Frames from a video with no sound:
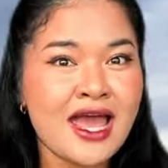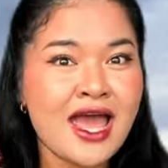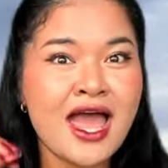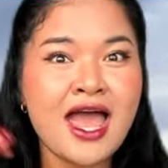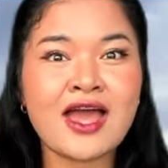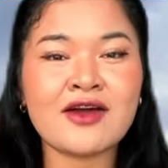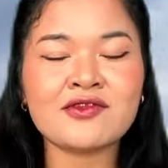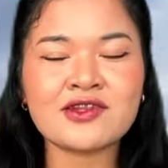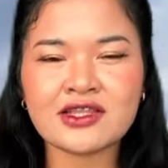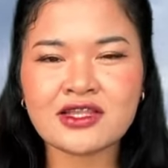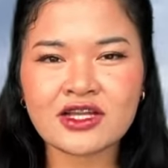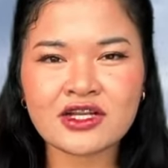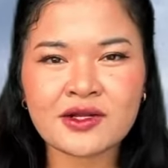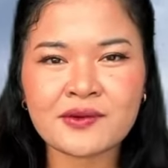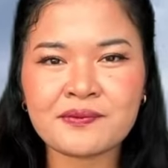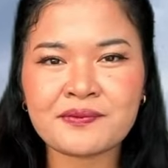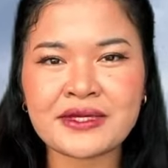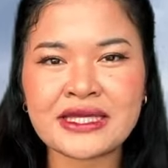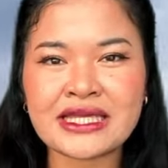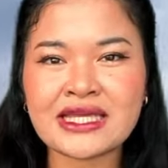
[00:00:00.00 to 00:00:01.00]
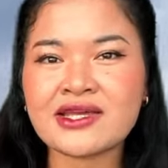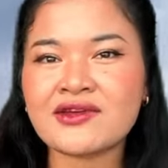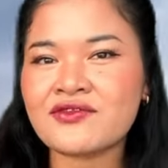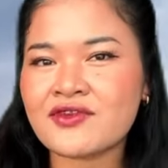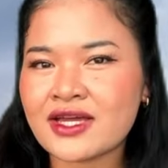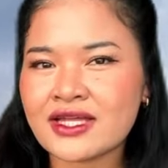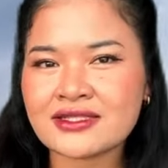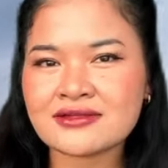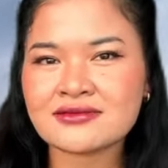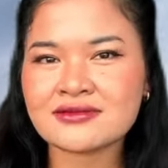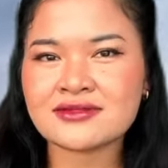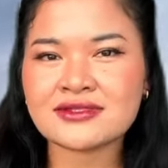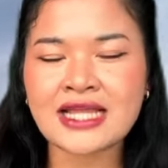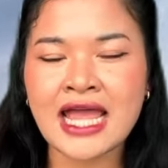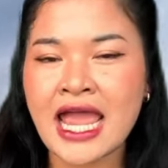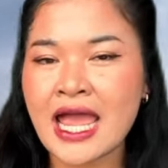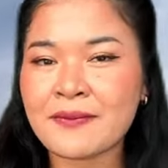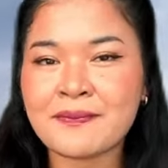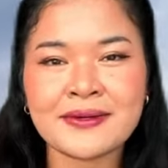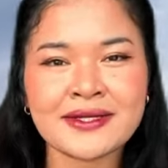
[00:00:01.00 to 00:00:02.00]
have a lot of event
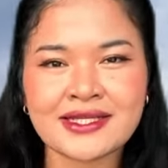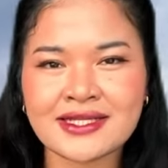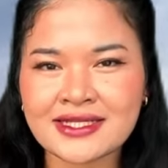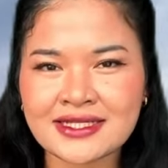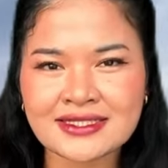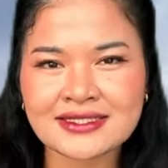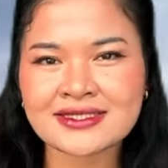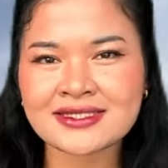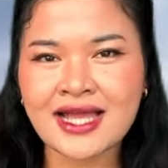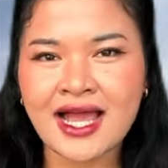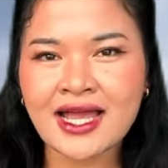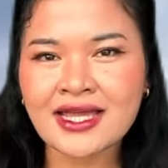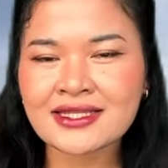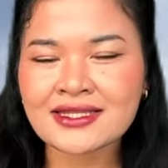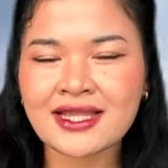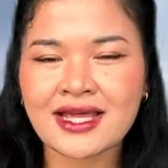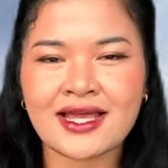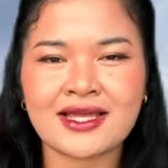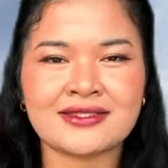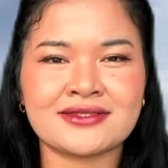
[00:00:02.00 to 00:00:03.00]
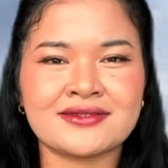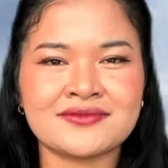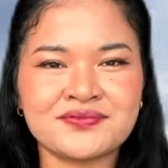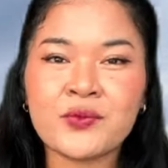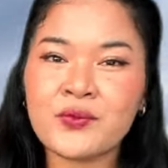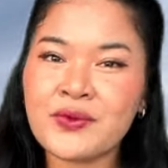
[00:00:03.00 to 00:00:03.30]
happening in Thailand.